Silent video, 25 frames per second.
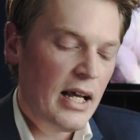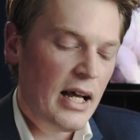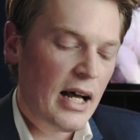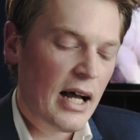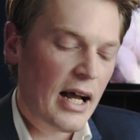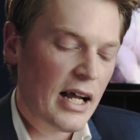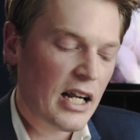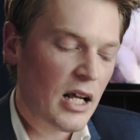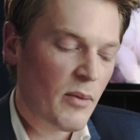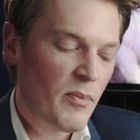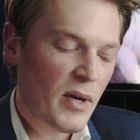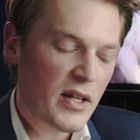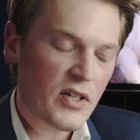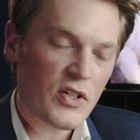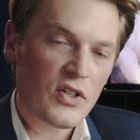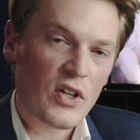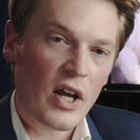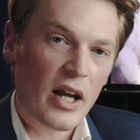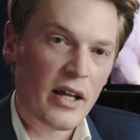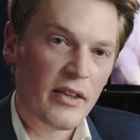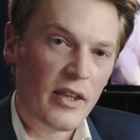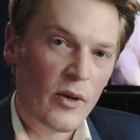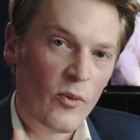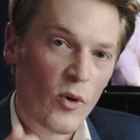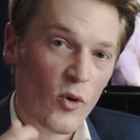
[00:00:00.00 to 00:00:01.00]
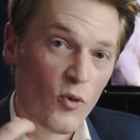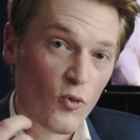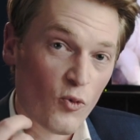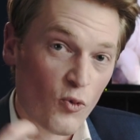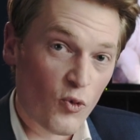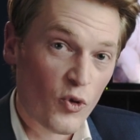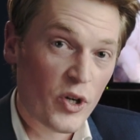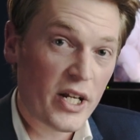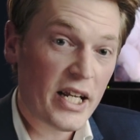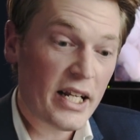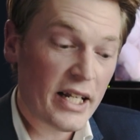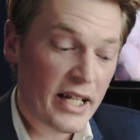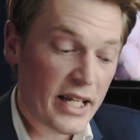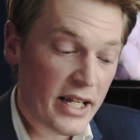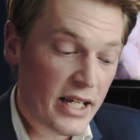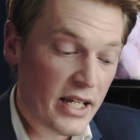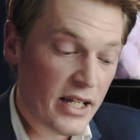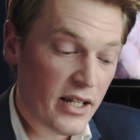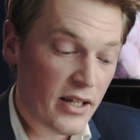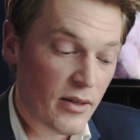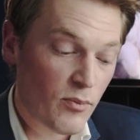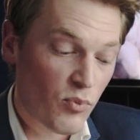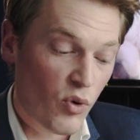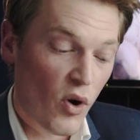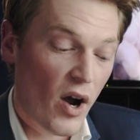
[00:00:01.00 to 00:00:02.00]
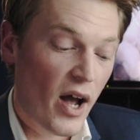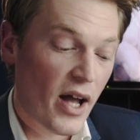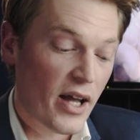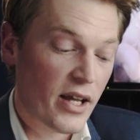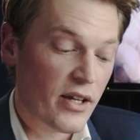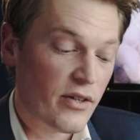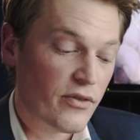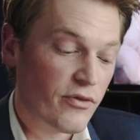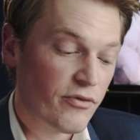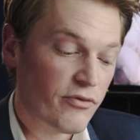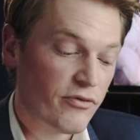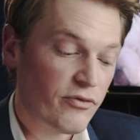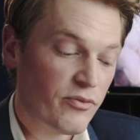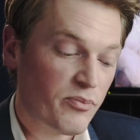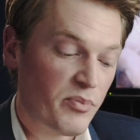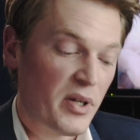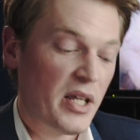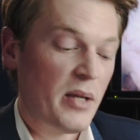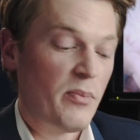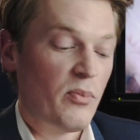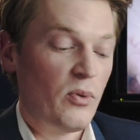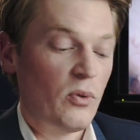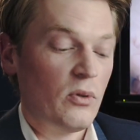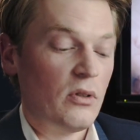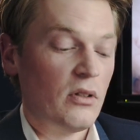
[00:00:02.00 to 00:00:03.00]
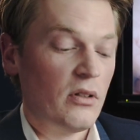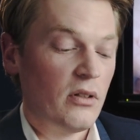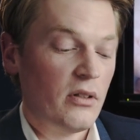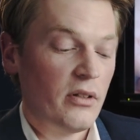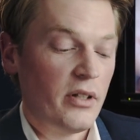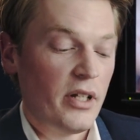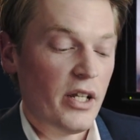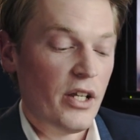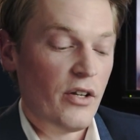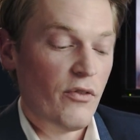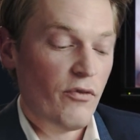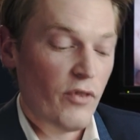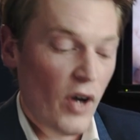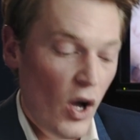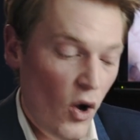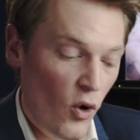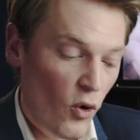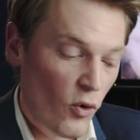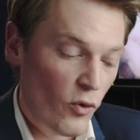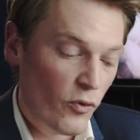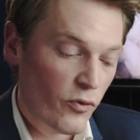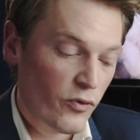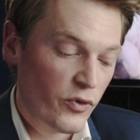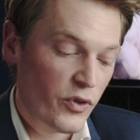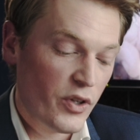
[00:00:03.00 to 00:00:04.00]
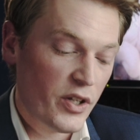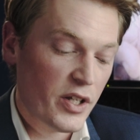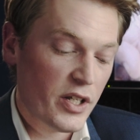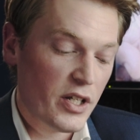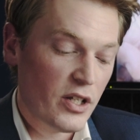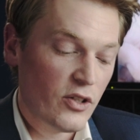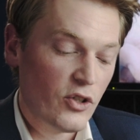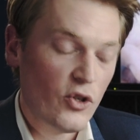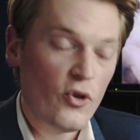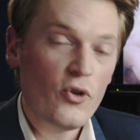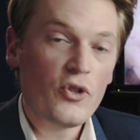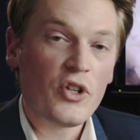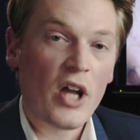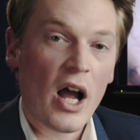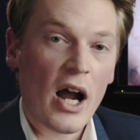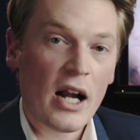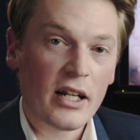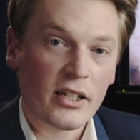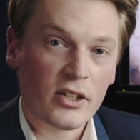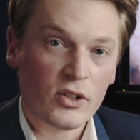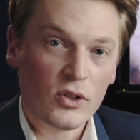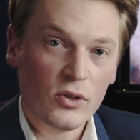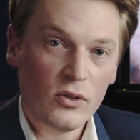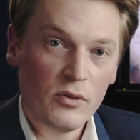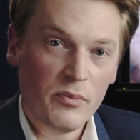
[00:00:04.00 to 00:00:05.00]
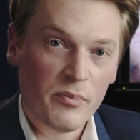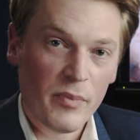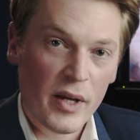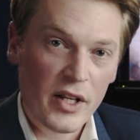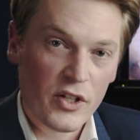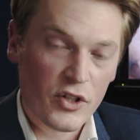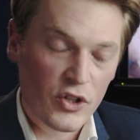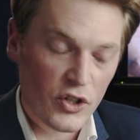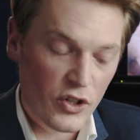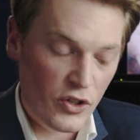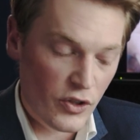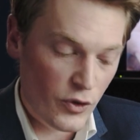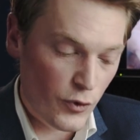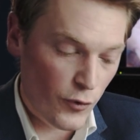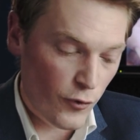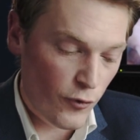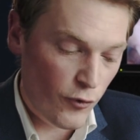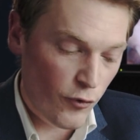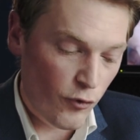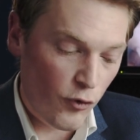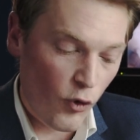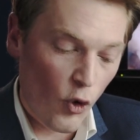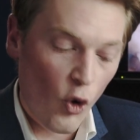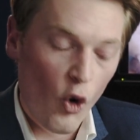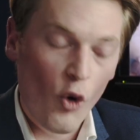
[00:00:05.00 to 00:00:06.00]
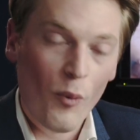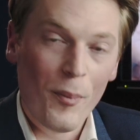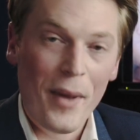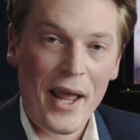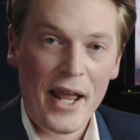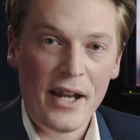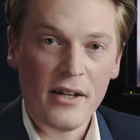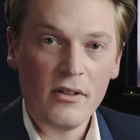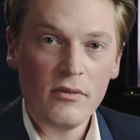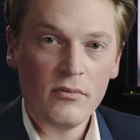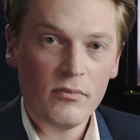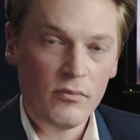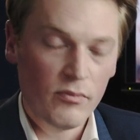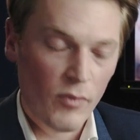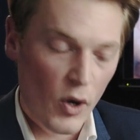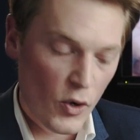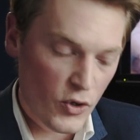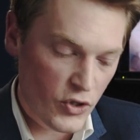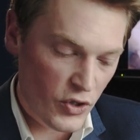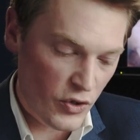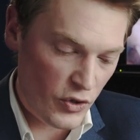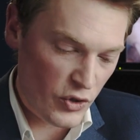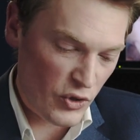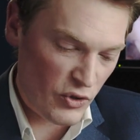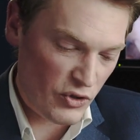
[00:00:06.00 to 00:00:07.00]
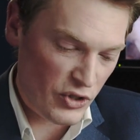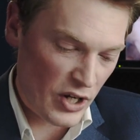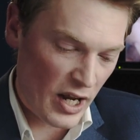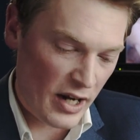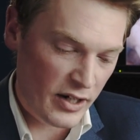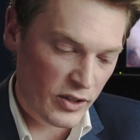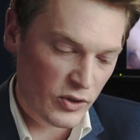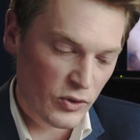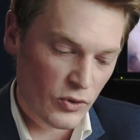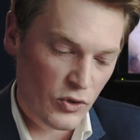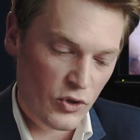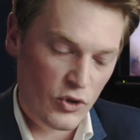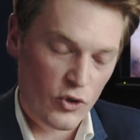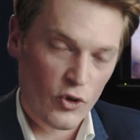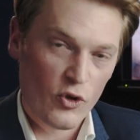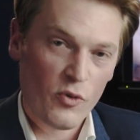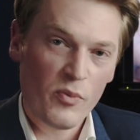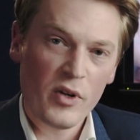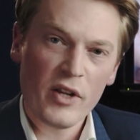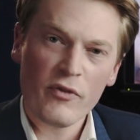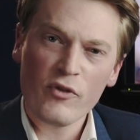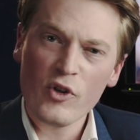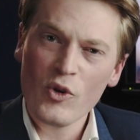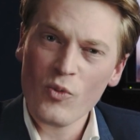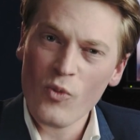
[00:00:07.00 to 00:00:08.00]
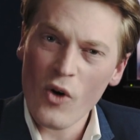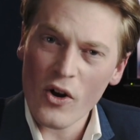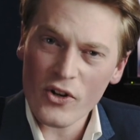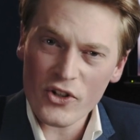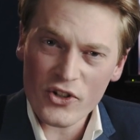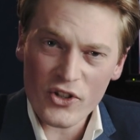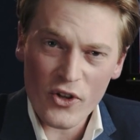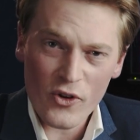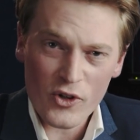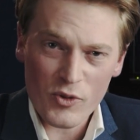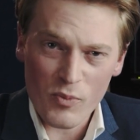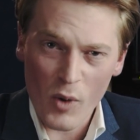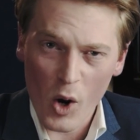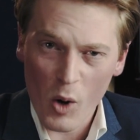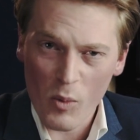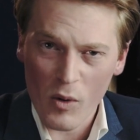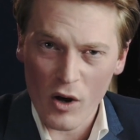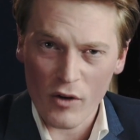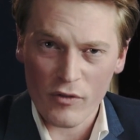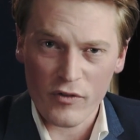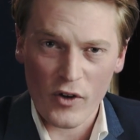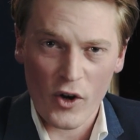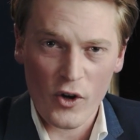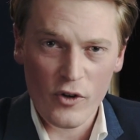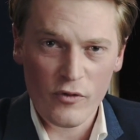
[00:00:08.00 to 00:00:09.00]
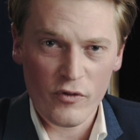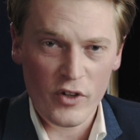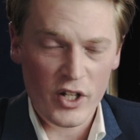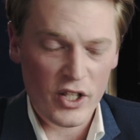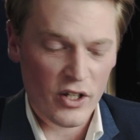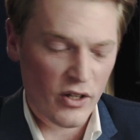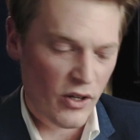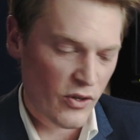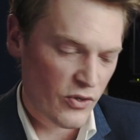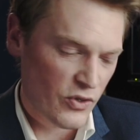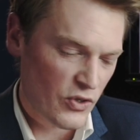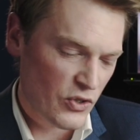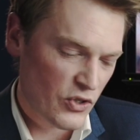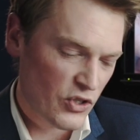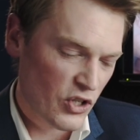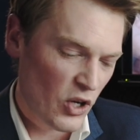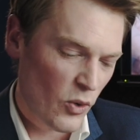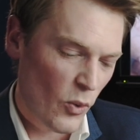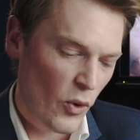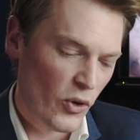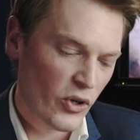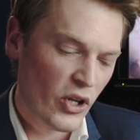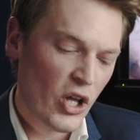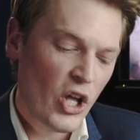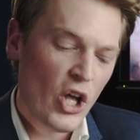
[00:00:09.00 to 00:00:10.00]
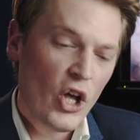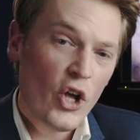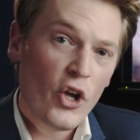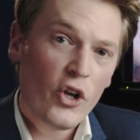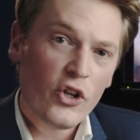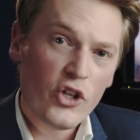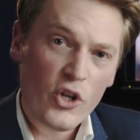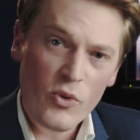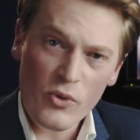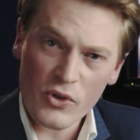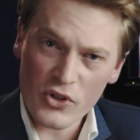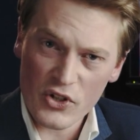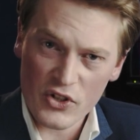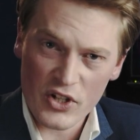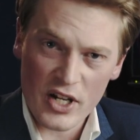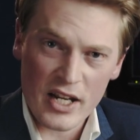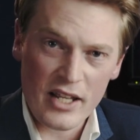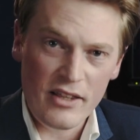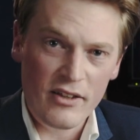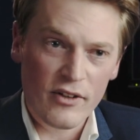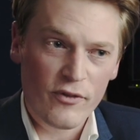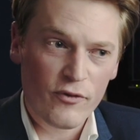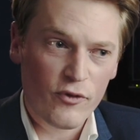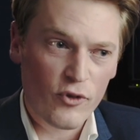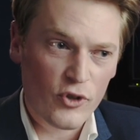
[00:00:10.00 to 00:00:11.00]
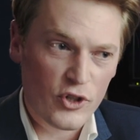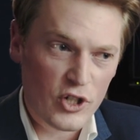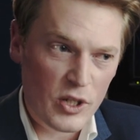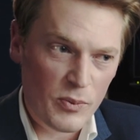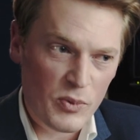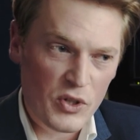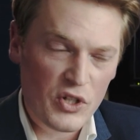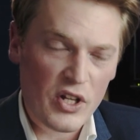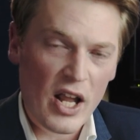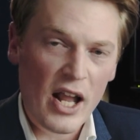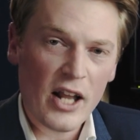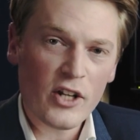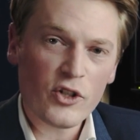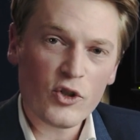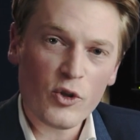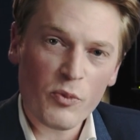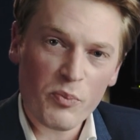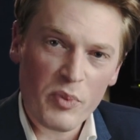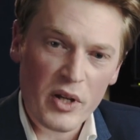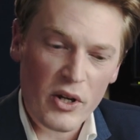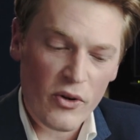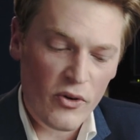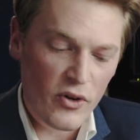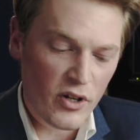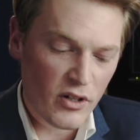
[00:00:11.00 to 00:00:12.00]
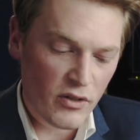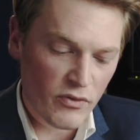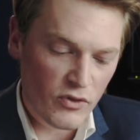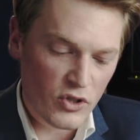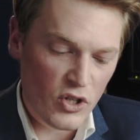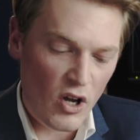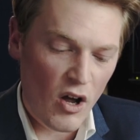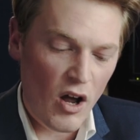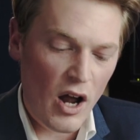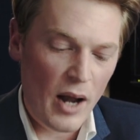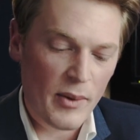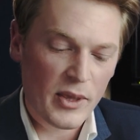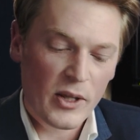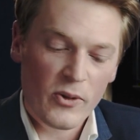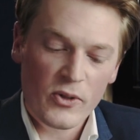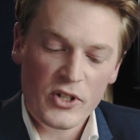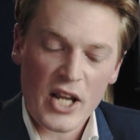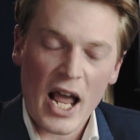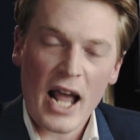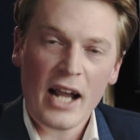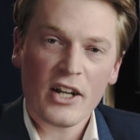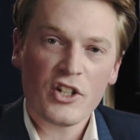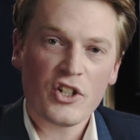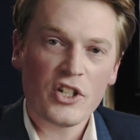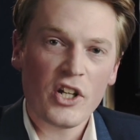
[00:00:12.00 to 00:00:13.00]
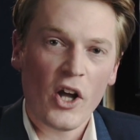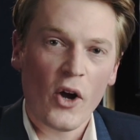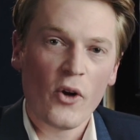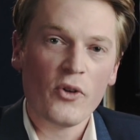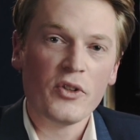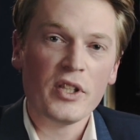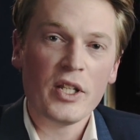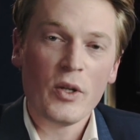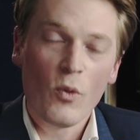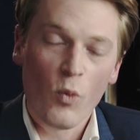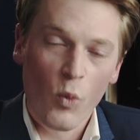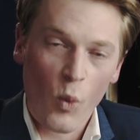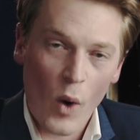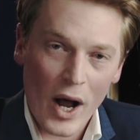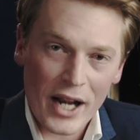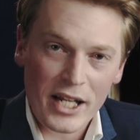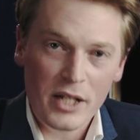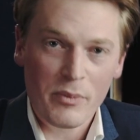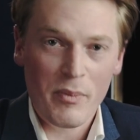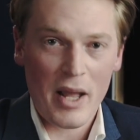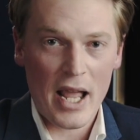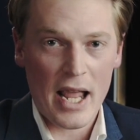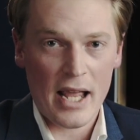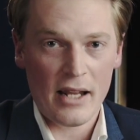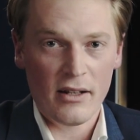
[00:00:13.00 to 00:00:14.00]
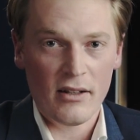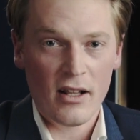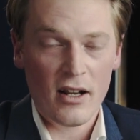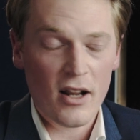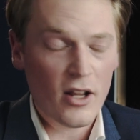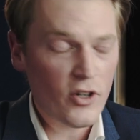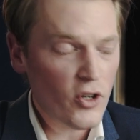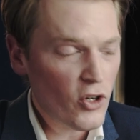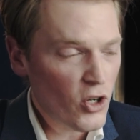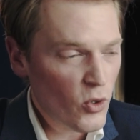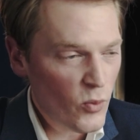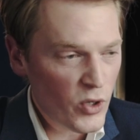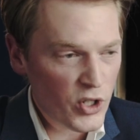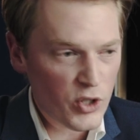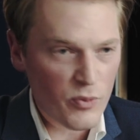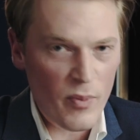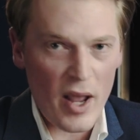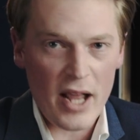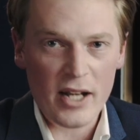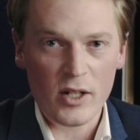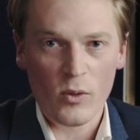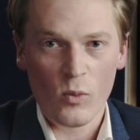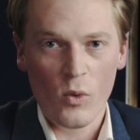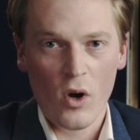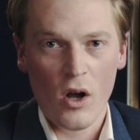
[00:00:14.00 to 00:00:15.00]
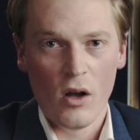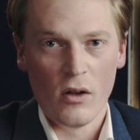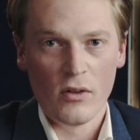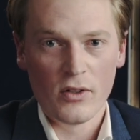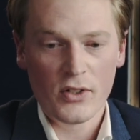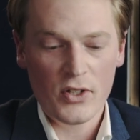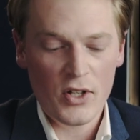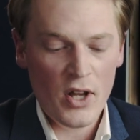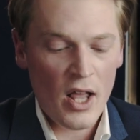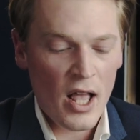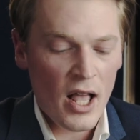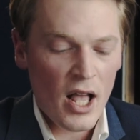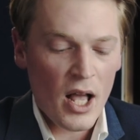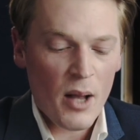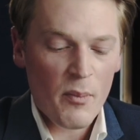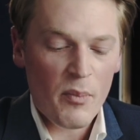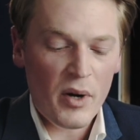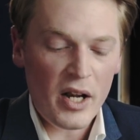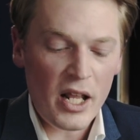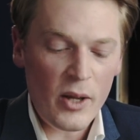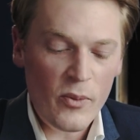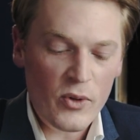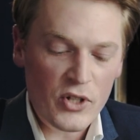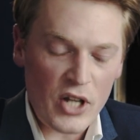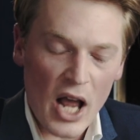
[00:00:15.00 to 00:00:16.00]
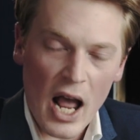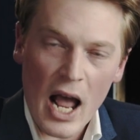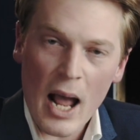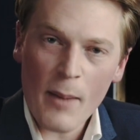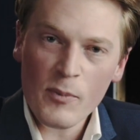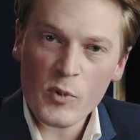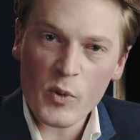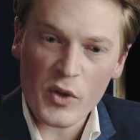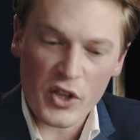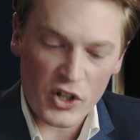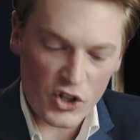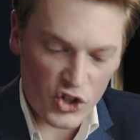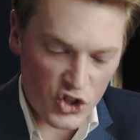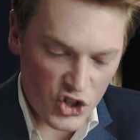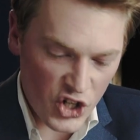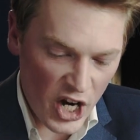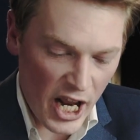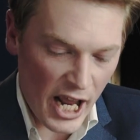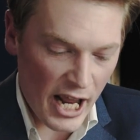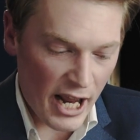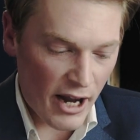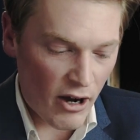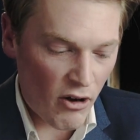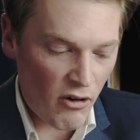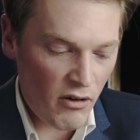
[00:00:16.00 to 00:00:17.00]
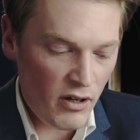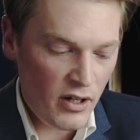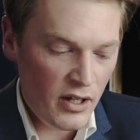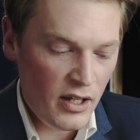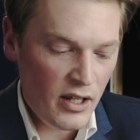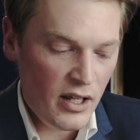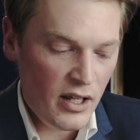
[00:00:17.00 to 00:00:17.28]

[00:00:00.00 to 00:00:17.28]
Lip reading: And I must say, there were really brave people involved. The news article mentioned 4 men, most of the news articles do. But if you watch those mobile phone videos and so on, you will see that for a substantial period of time, there was actually only 1 man. And I don't know which man it was, but he was armed with a chair.